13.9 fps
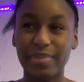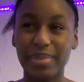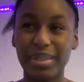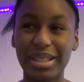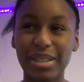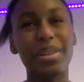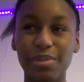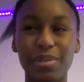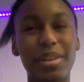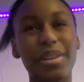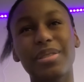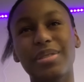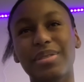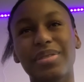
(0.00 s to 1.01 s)

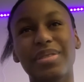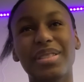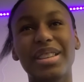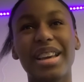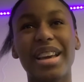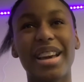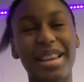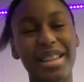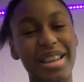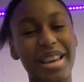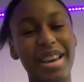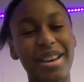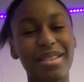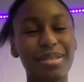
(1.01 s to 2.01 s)
oh yeah, the
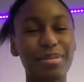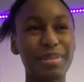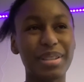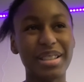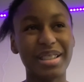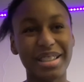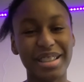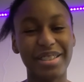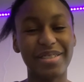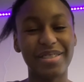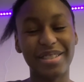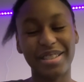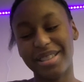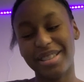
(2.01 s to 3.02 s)
harems,
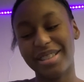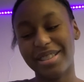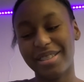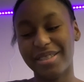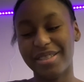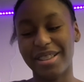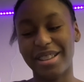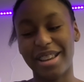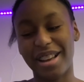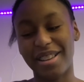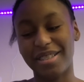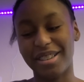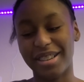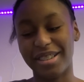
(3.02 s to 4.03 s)
those are the
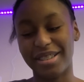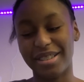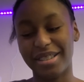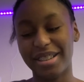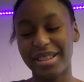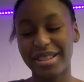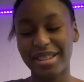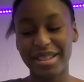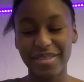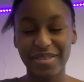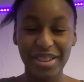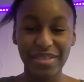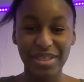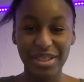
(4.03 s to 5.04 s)
outliers, because
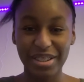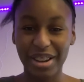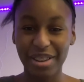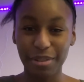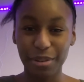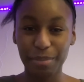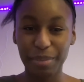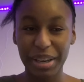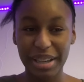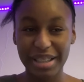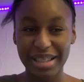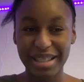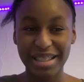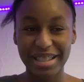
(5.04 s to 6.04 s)
sometimes they're not
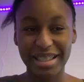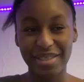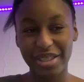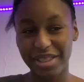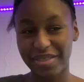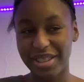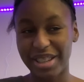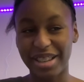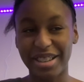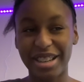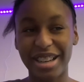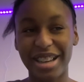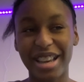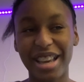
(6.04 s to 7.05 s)
romance, sometimes they
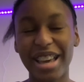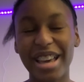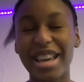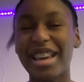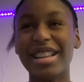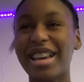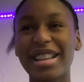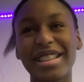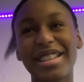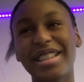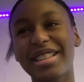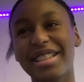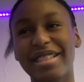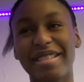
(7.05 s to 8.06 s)
are, and
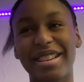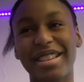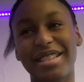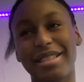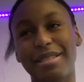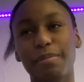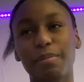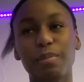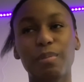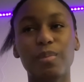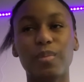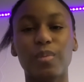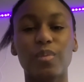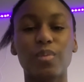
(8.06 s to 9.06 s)
it's crazy.
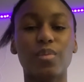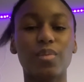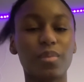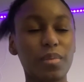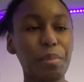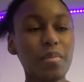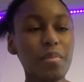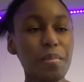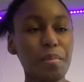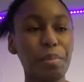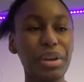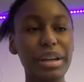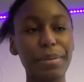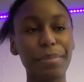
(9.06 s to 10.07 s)

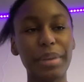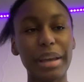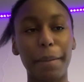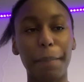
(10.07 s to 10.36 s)
But yeah,